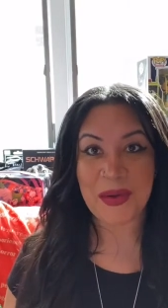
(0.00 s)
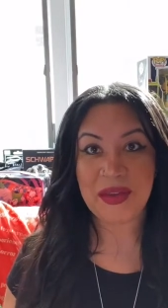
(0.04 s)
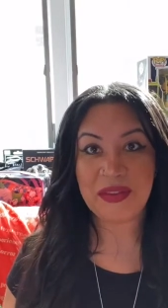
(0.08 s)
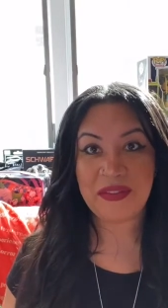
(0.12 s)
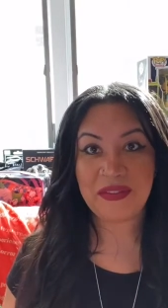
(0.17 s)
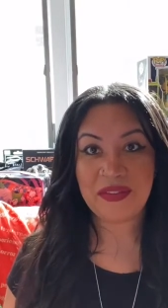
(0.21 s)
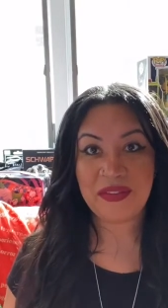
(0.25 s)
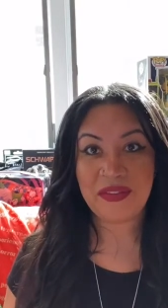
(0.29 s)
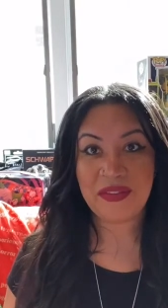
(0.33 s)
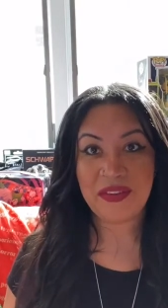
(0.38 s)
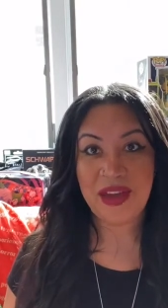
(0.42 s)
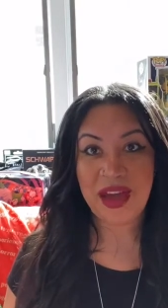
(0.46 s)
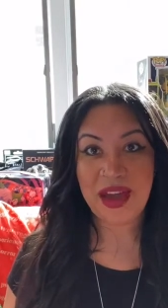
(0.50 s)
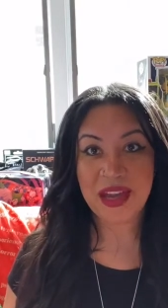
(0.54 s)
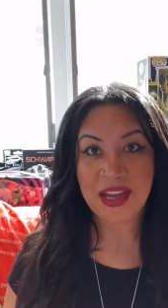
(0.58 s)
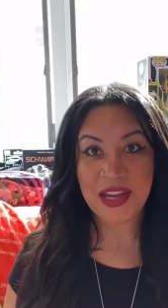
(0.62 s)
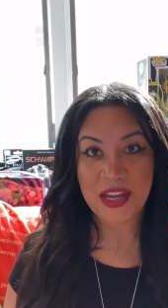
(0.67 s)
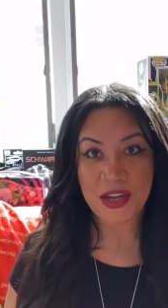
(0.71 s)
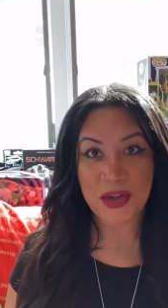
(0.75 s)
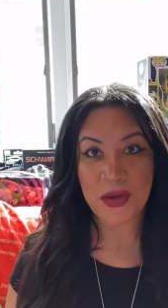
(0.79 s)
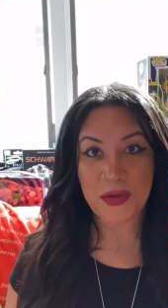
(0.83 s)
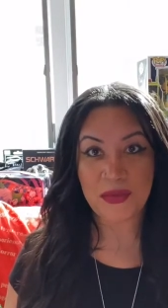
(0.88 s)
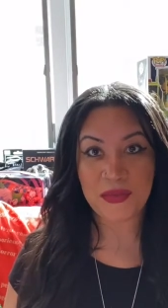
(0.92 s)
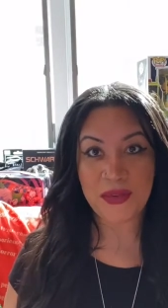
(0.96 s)
If,
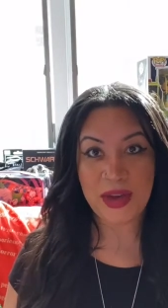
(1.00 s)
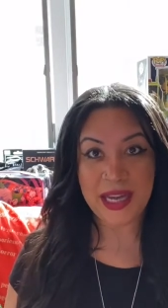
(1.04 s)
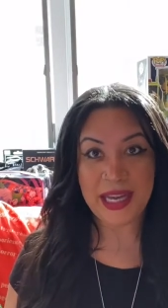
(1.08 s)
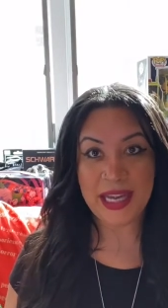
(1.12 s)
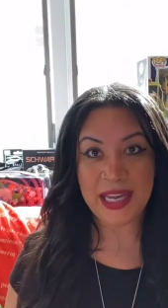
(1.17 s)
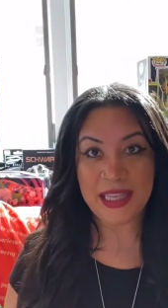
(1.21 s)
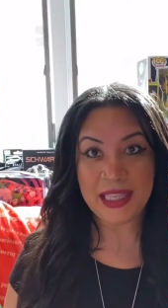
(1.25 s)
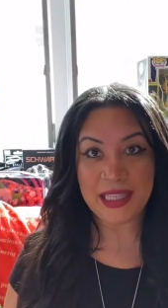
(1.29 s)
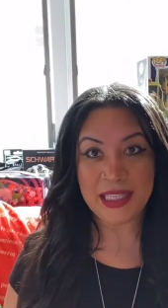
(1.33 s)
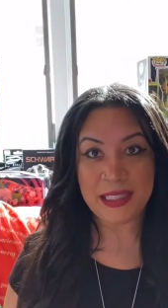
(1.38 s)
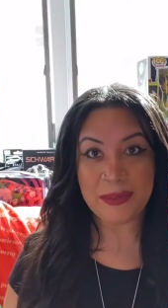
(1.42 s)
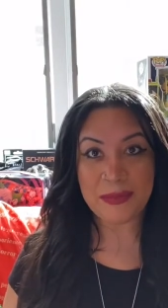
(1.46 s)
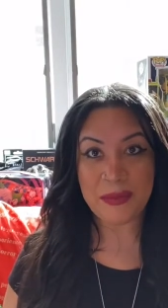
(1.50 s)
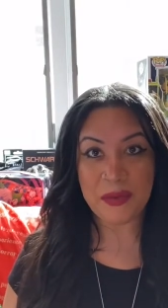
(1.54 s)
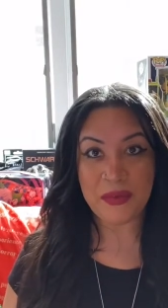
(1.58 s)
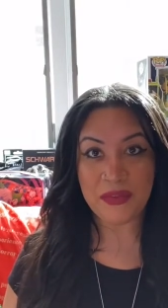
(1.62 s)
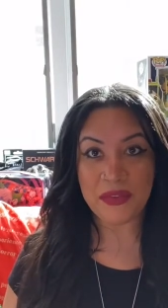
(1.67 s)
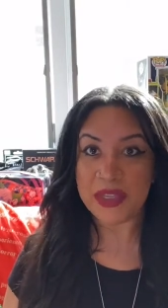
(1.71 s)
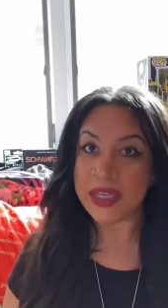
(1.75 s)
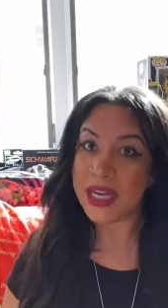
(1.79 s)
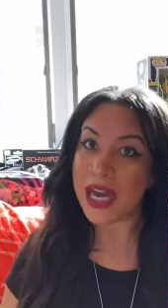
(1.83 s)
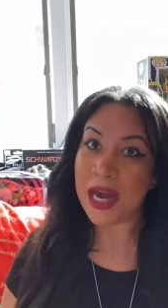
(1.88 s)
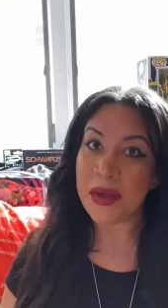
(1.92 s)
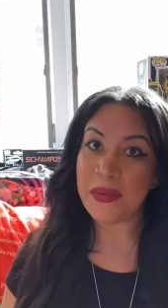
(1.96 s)
you know, rating this
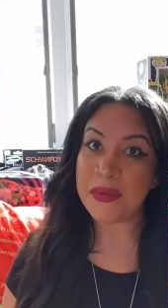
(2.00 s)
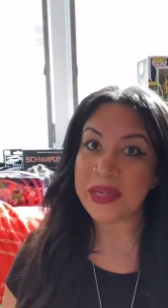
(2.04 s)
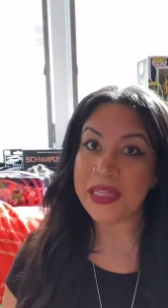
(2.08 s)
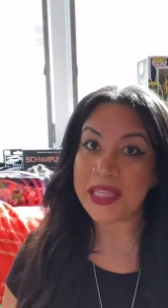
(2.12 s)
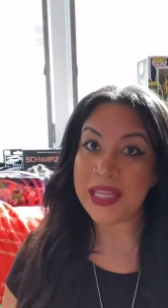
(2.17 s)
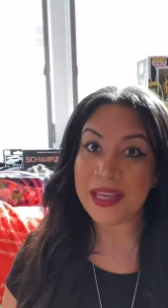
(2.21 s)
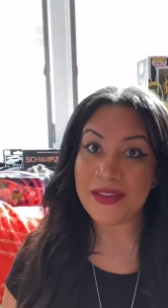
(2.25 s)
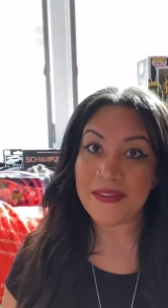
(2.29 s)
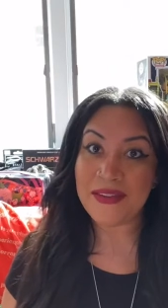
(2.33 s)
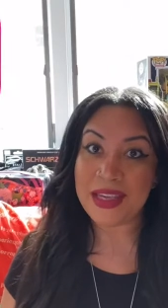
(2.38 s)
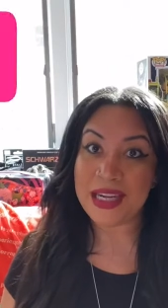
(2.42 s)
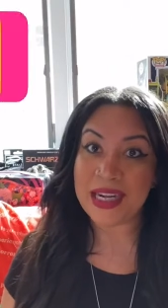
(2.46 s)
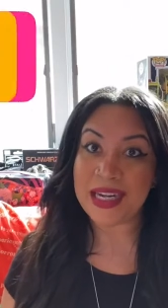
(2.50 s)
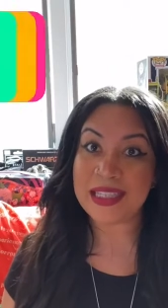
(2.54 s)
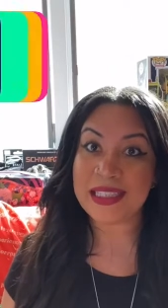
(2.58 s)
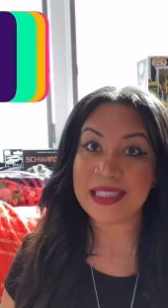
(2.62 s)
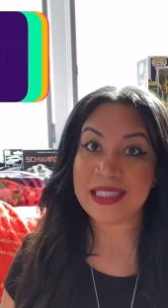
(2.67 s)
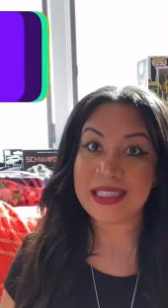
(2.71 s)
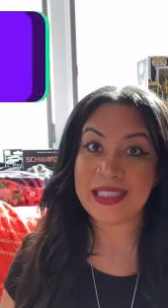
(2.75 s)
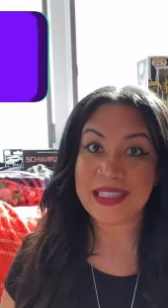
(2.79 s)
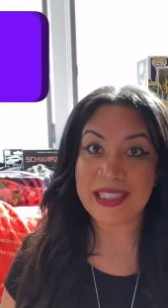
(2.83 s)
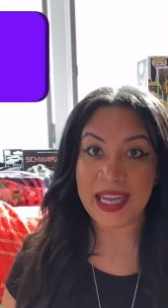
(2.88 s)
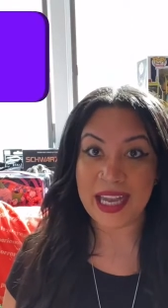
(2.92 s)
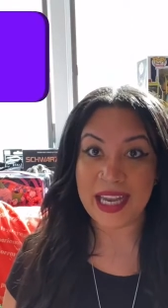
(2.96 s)
movie, I would give it a
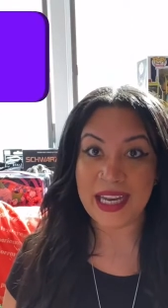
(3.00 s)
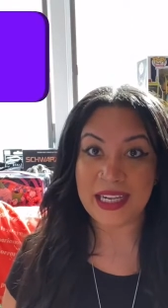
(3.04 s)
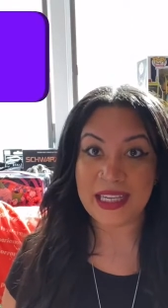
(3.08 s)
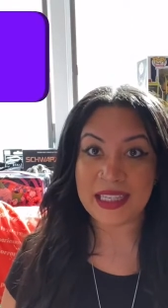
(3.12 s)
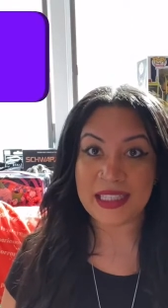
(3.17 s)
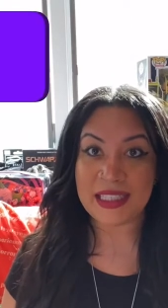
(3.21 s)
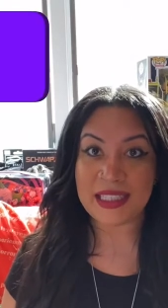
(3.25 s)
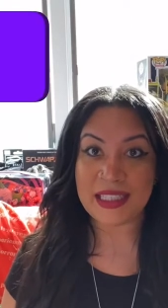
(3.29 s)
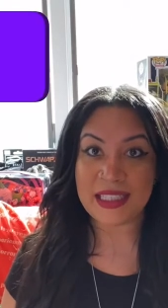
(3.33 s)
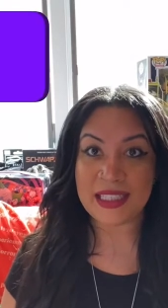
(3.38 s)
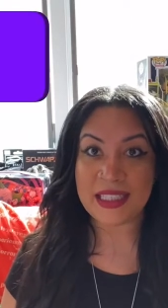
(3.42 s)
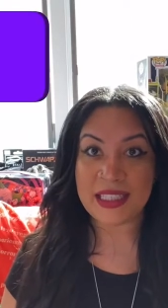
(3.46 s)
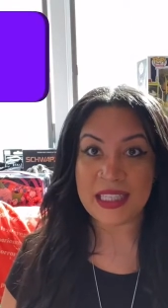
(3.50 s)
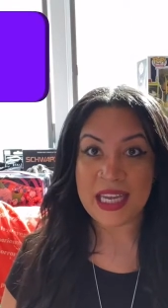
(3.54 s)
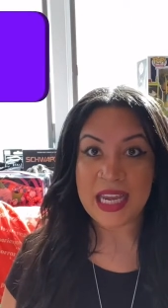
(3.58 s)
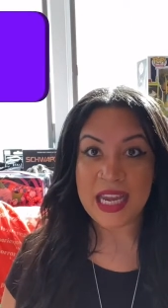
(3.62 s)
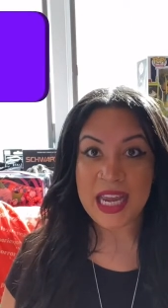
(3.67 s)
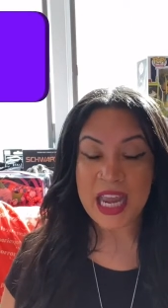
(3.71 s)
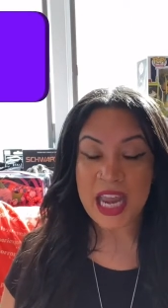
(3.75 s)
six.